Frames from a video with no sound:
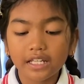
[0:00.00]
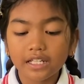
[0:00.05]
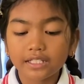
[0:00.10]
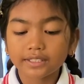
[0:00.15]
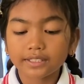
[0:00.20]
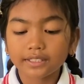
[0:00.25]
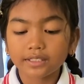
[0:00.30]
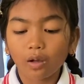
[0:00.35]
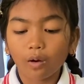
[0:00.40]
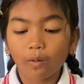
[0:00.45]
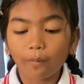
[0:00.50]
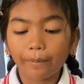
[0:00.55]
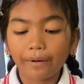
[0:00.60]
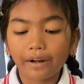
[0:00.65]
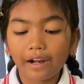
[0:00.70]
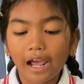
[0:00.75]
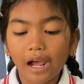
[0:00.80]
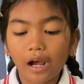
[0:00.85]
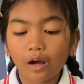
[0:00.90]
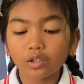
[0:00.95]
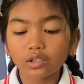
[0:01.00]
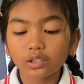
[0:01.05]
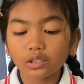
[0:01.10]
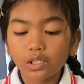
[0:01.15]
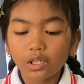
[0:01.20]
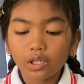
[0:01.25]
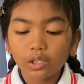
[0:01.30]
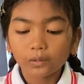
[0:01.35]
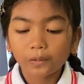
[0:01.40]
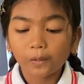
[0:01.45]
snowplow
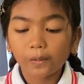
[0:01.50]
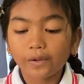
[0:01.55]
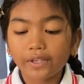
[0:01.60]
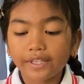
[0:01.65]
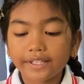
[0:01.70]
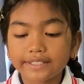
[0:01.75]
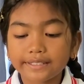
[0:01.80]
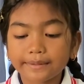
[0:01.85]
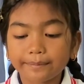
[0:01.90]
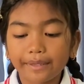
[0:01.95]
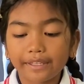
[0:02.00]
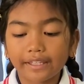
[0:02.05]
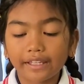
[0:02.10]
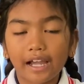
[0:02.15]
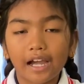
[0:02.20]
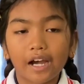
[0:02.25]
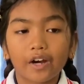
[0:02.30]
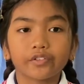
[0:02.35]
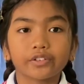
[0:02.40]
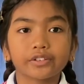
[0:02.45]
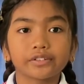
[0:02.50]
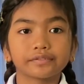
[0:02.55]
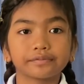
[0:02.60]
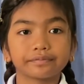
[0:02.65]
to his big house.